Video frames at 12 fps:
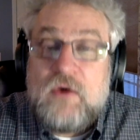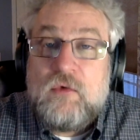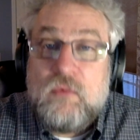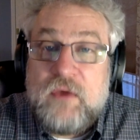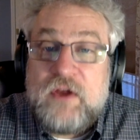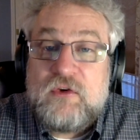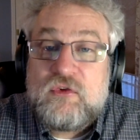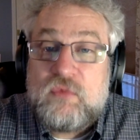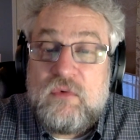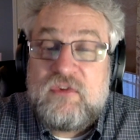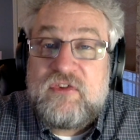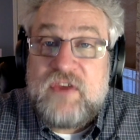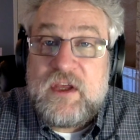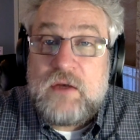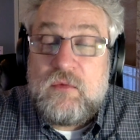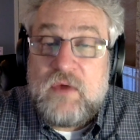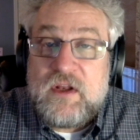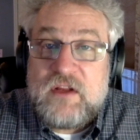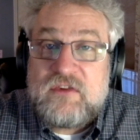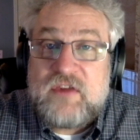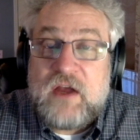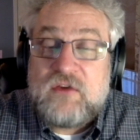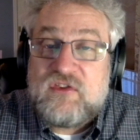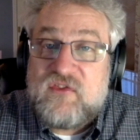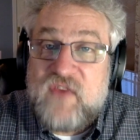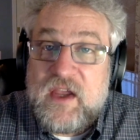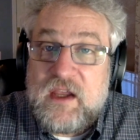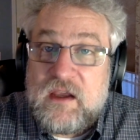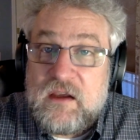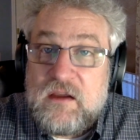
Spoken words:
Readers will see it when it sounds fake,